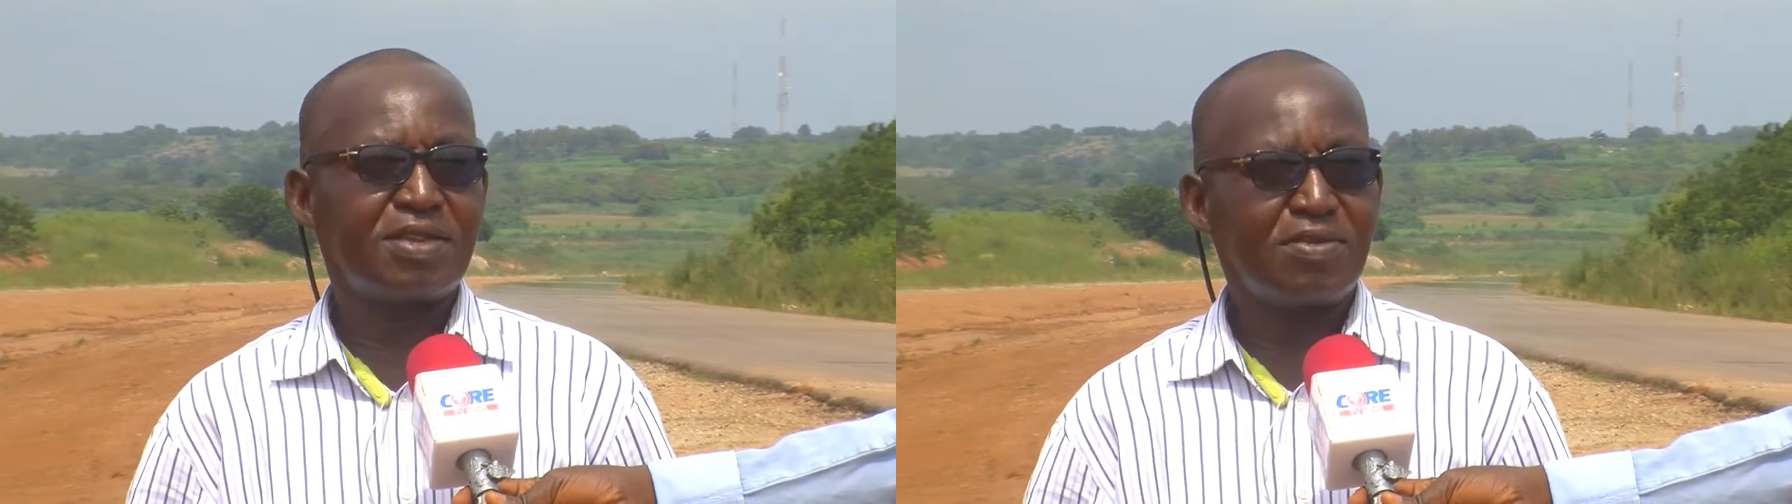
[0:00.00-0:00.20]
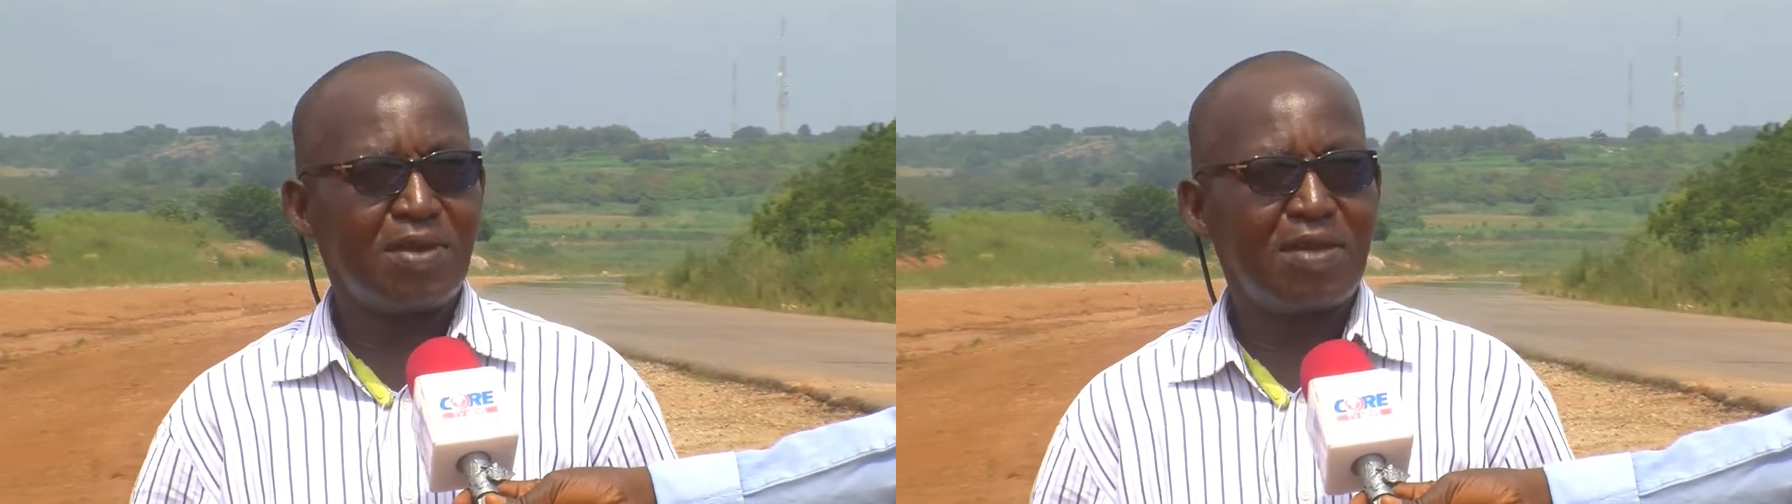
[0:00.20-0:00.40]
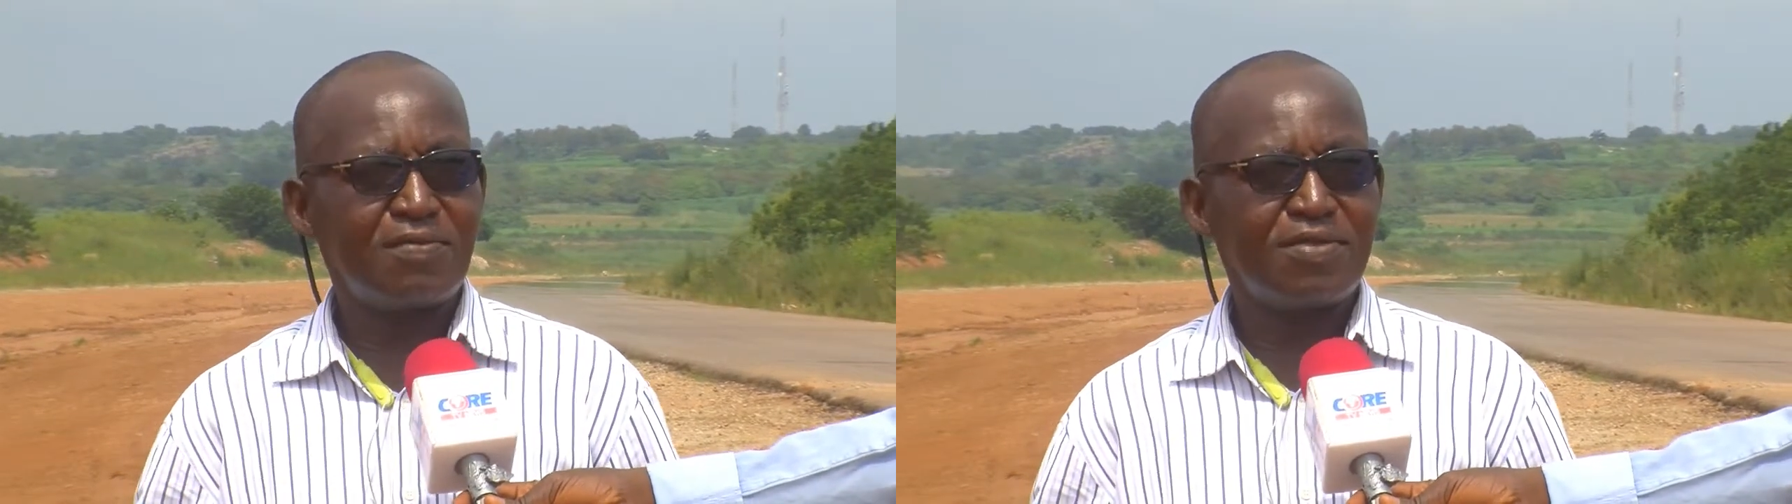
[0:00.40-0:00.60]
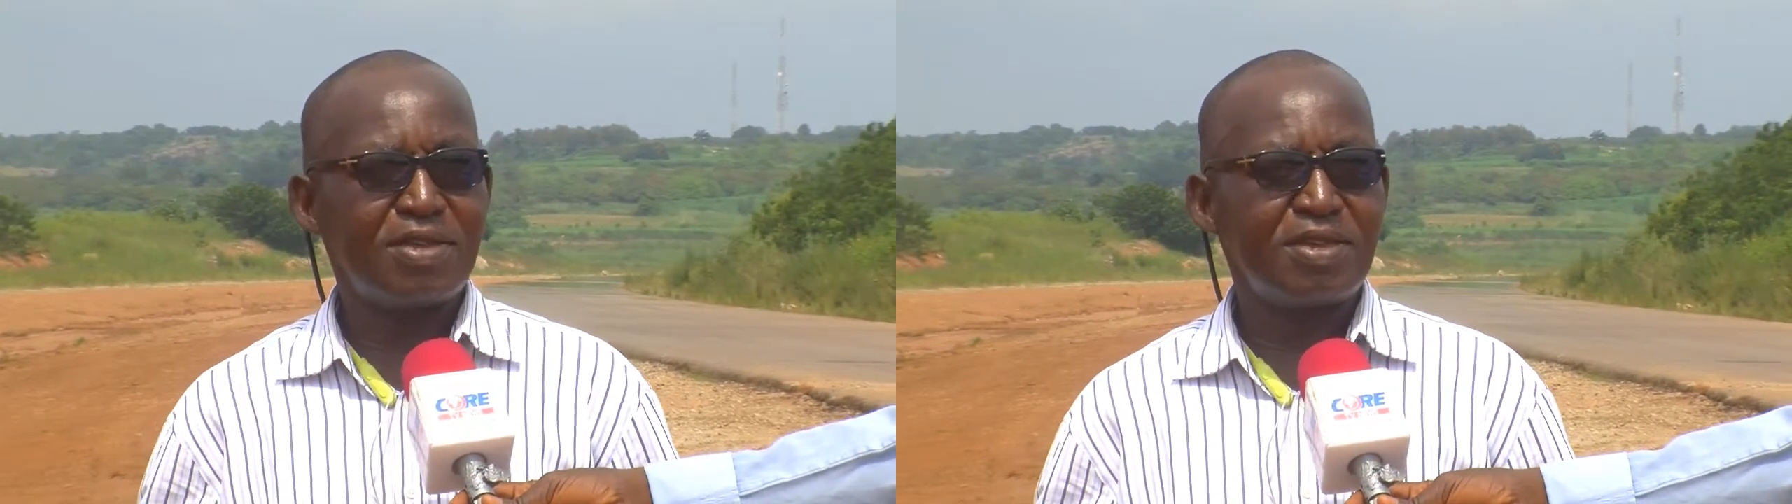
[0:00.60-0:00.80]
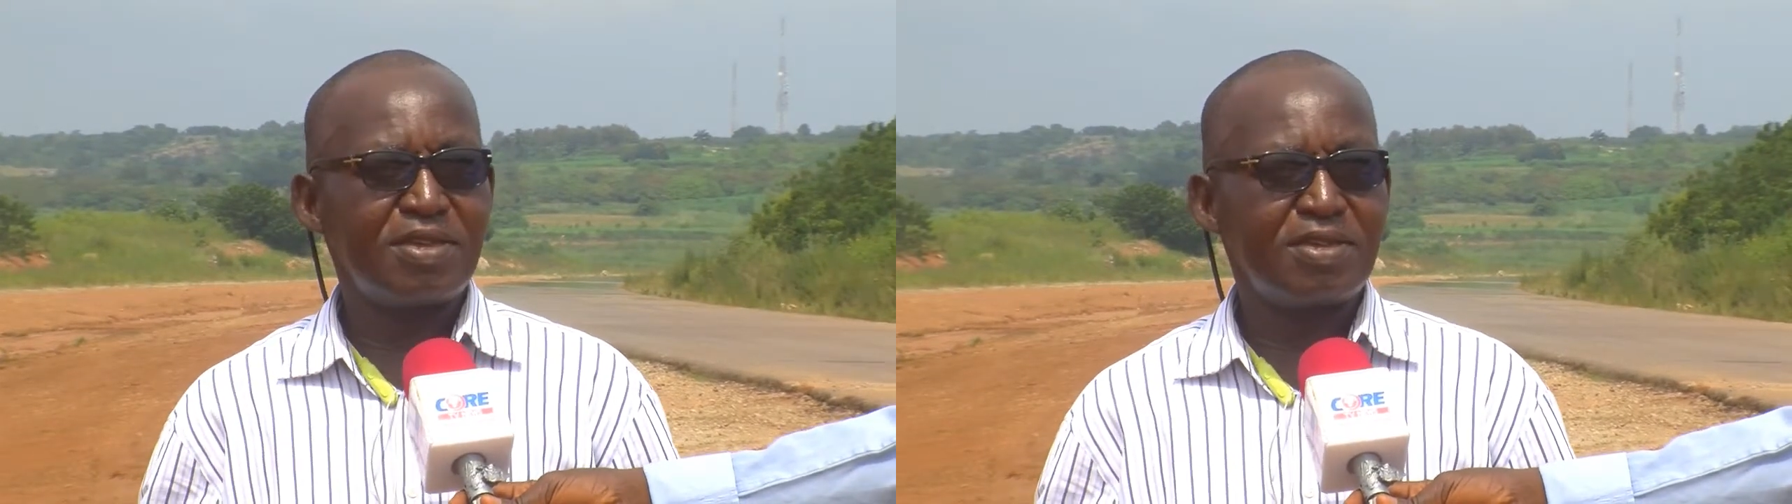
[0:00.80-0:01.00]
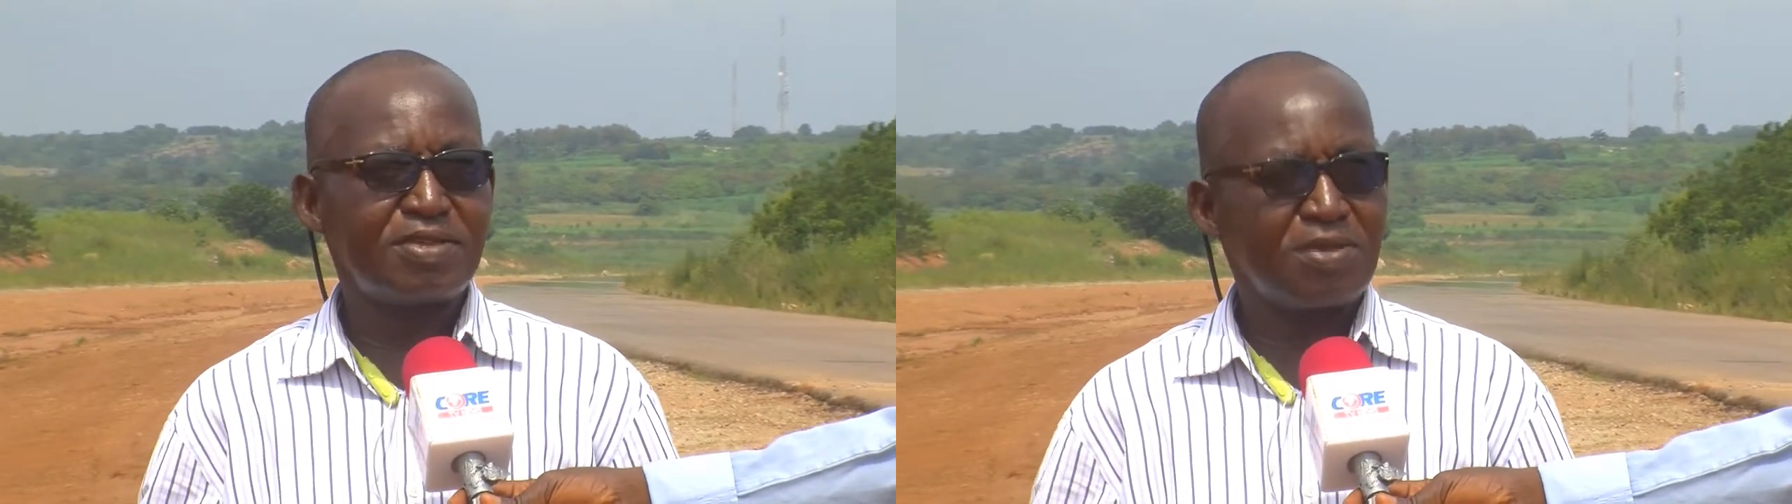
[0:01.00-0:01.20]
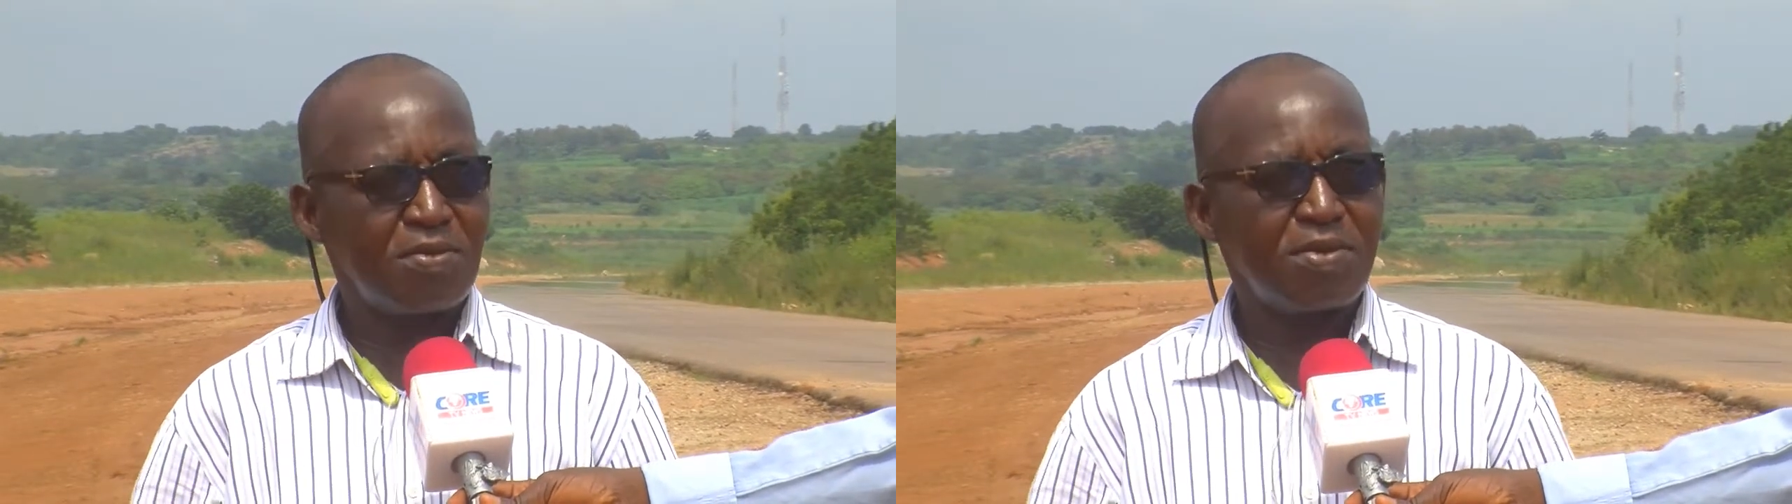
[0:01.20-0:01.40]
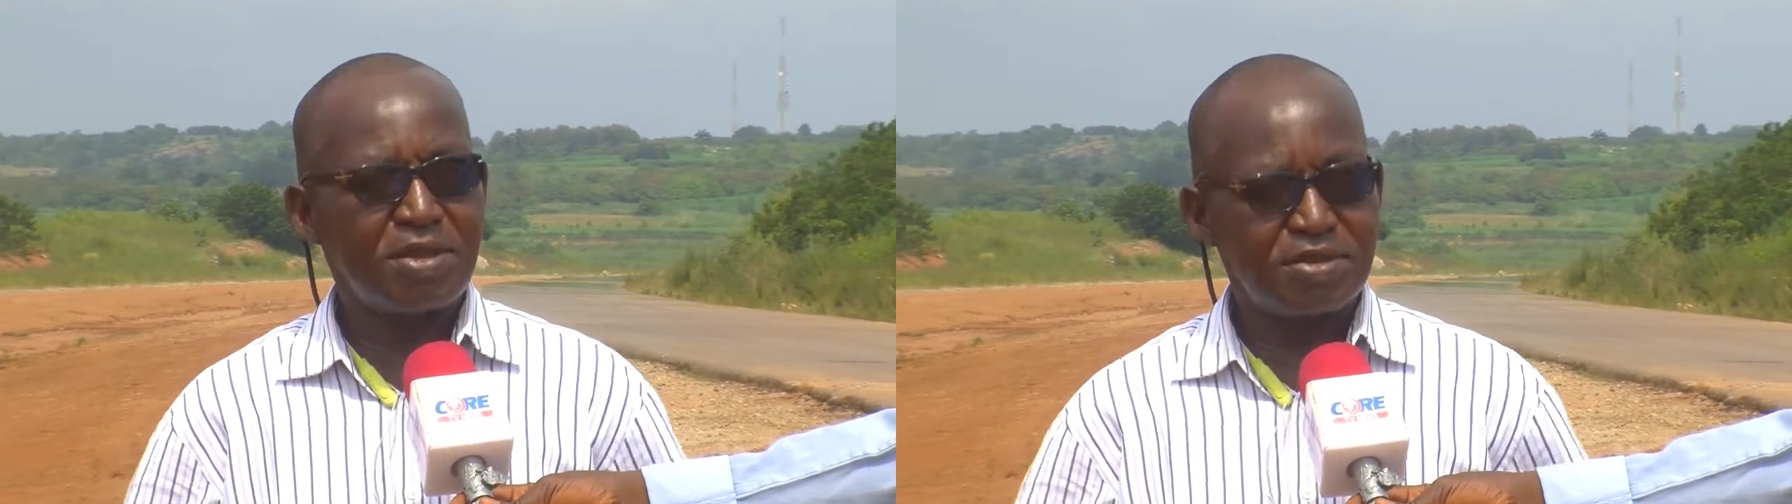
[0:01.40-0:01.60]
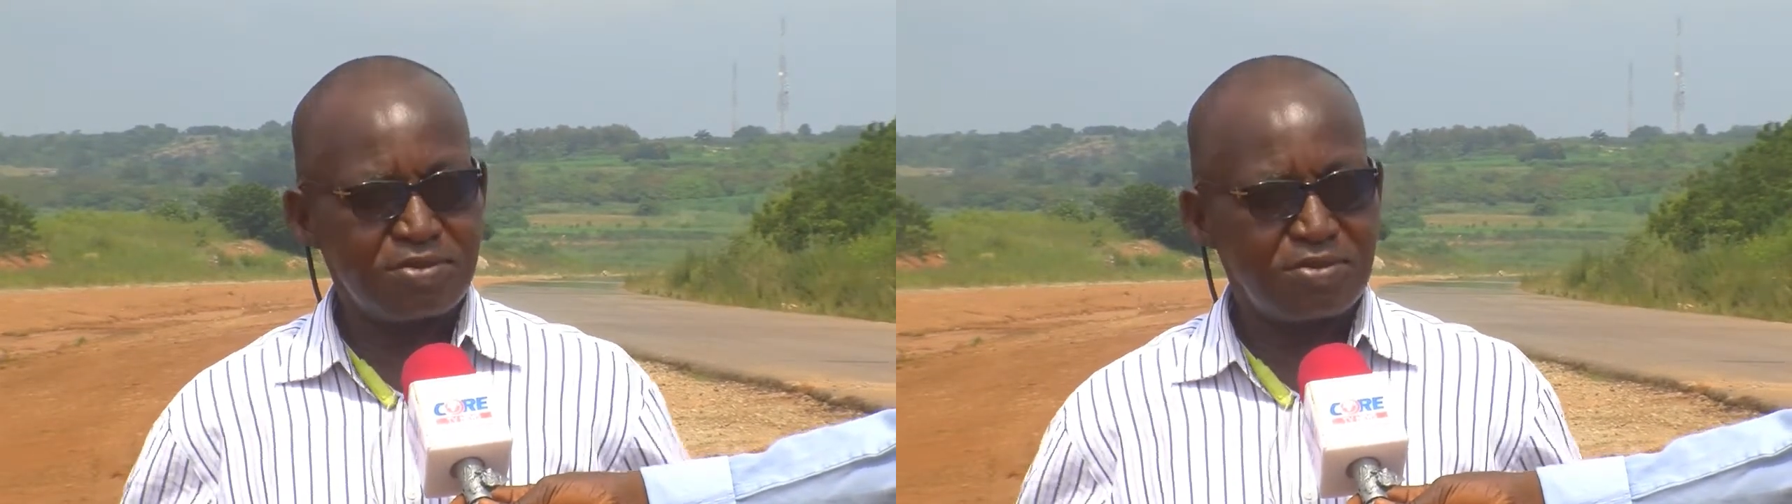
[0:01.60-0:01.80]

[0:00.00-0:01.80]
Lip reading: you have the sub base